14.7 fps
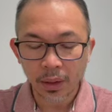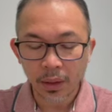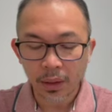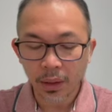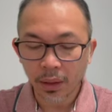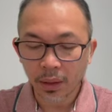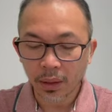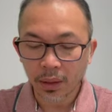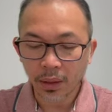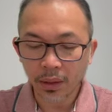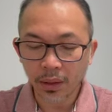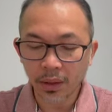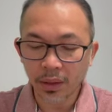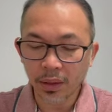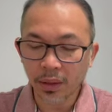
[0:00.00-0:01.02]
the
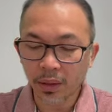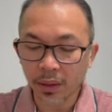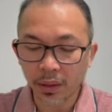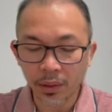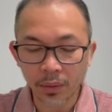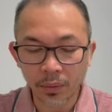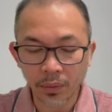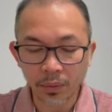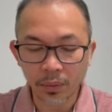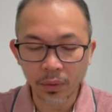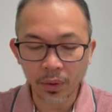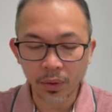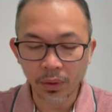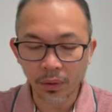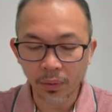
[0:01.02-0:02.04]
suggested
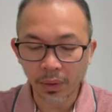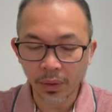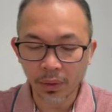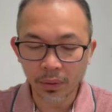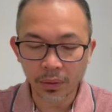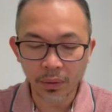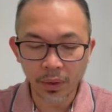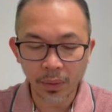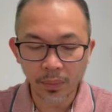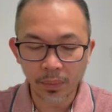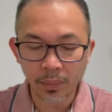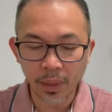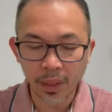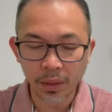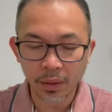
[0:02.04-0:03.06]
words already on top:
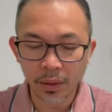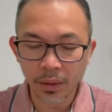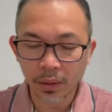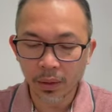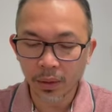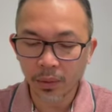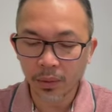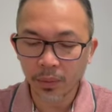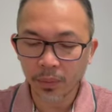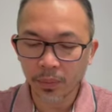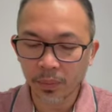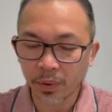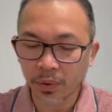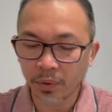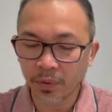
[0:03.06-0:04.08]
manager,
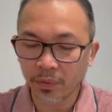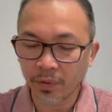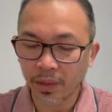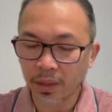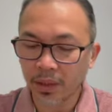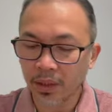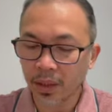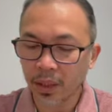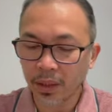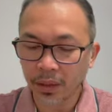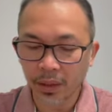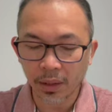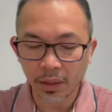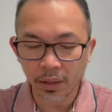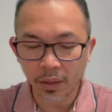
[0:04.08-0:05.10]
home,
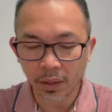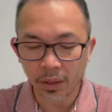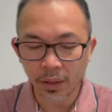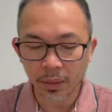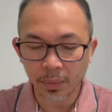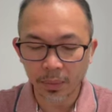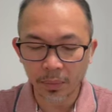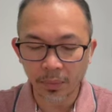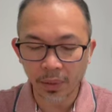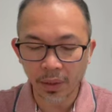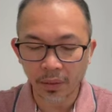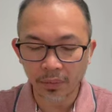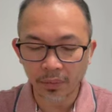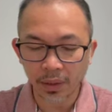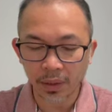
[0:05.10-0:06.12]
confidentiality, judge,
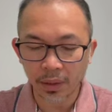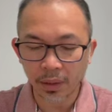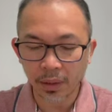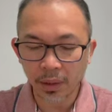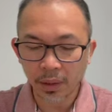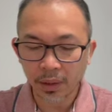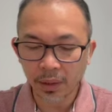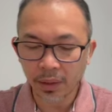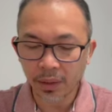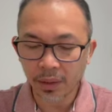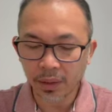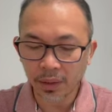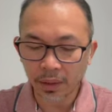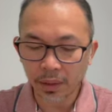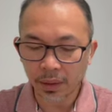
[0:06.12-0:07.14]
private,
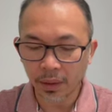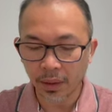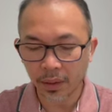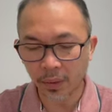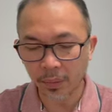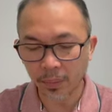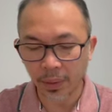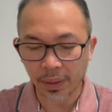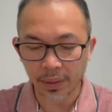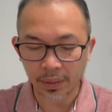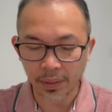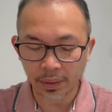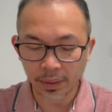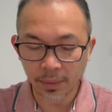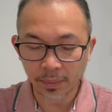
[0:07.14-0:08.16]
listen,
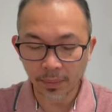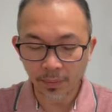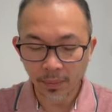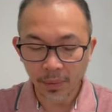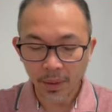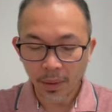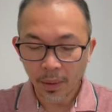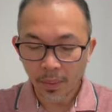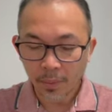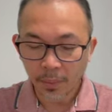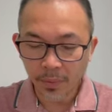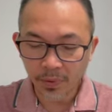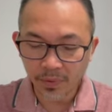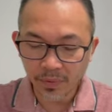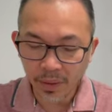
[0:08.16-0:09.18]
complaints.
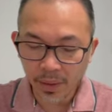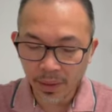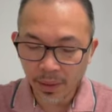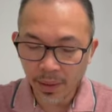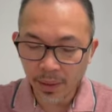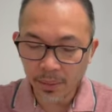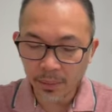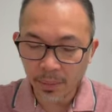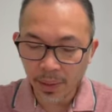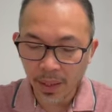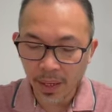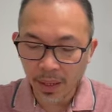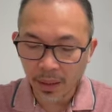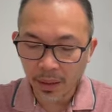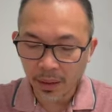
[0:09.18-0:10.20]
Provide a
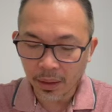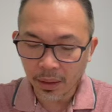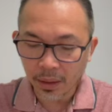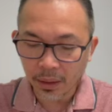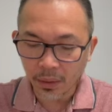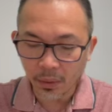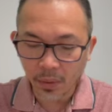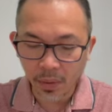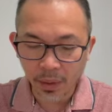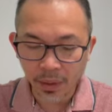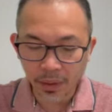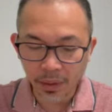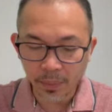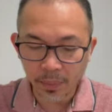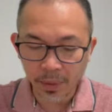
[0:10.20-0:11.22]
blank and
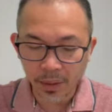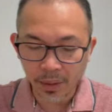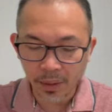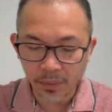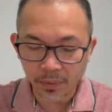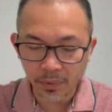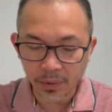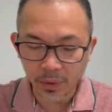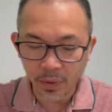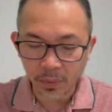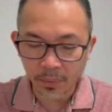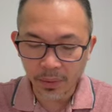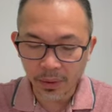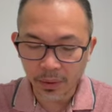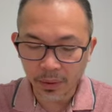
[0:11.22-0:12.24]
quiet space for
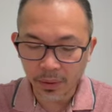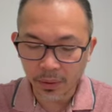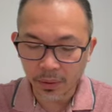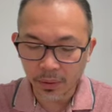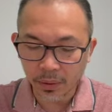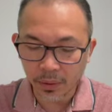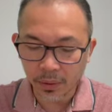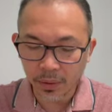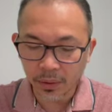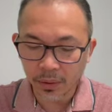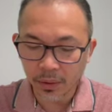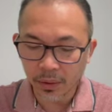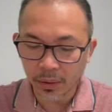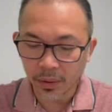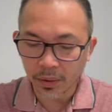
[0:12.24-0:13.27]
comments,
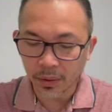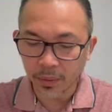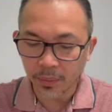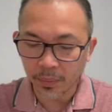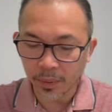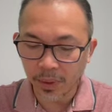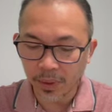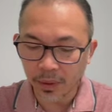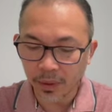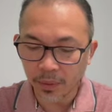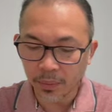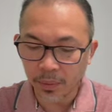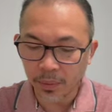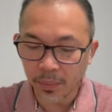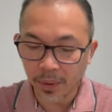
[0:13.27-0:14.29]
concerns, and complaints to
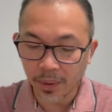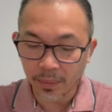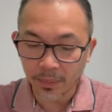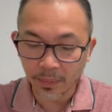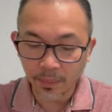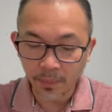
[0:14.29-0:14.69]
be made.